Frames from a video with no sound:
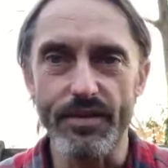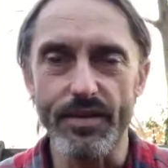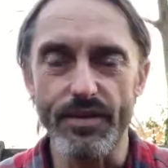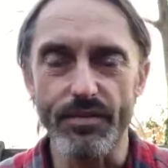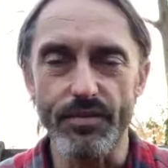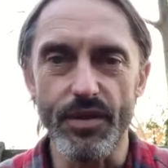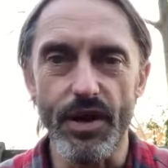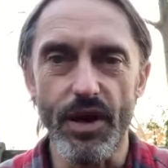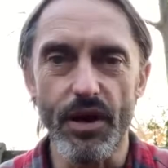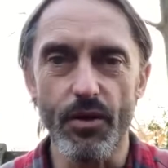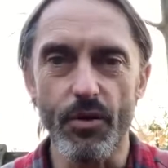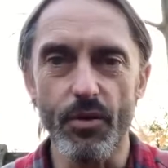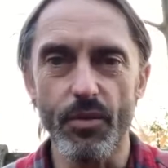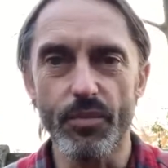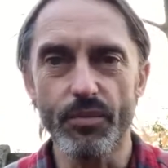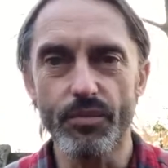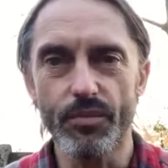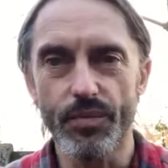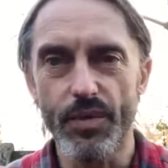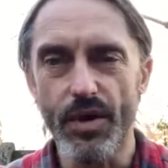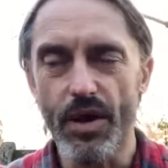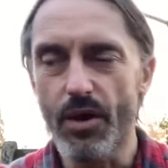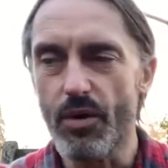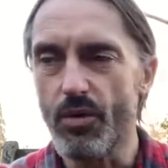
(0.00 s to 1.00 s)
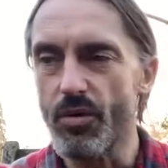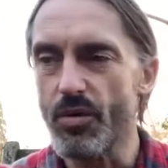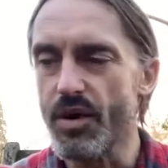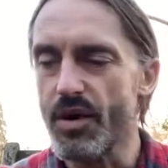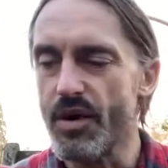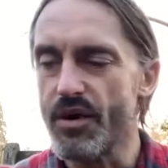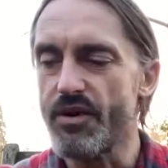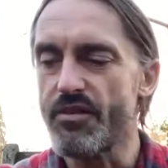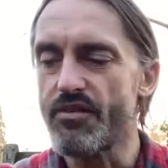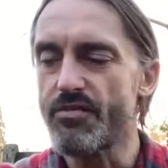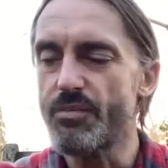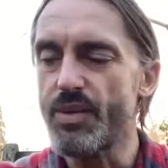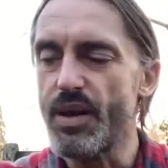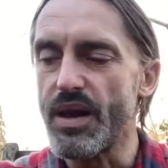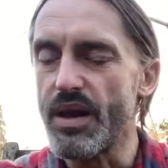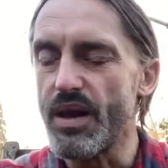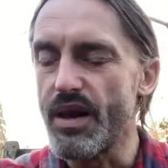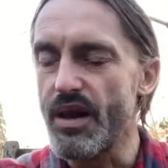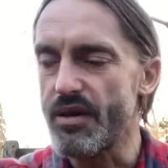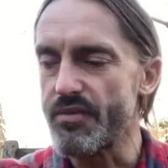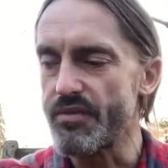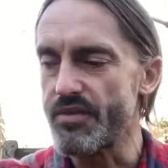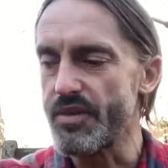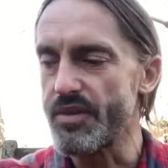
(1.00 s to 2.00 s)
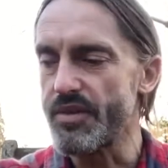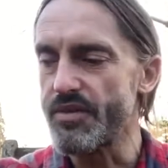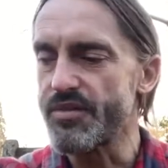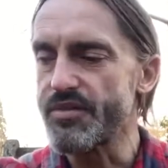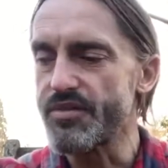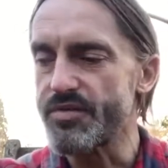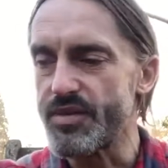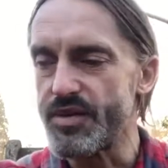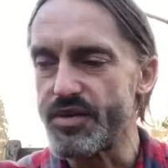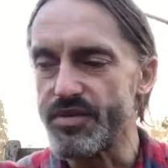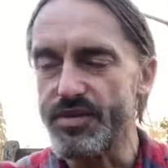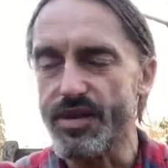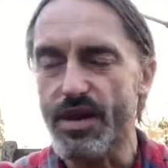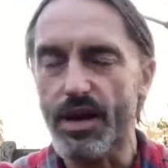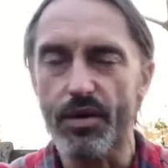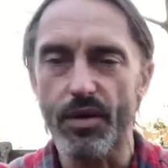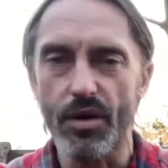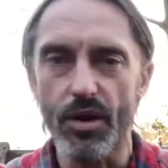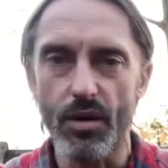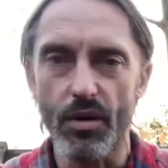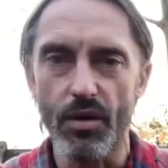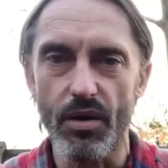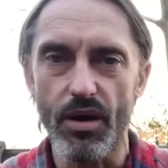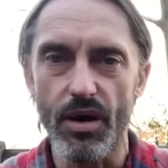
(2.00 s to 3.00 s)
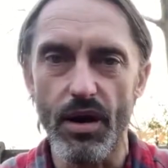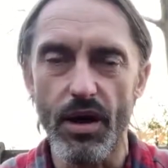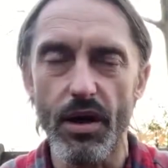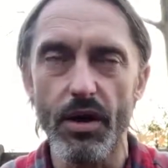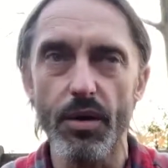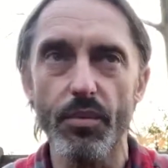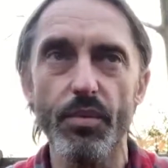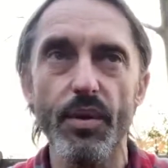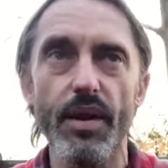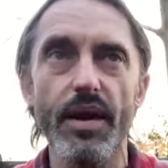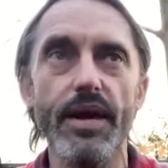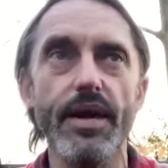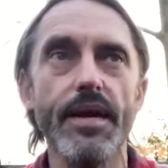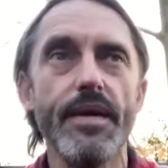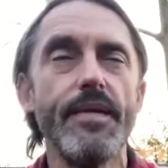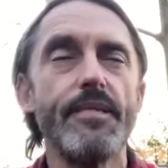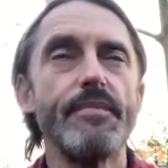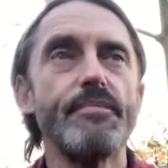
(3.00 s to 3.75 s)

the, the whole the whole kind of palaver that's that's going on globally.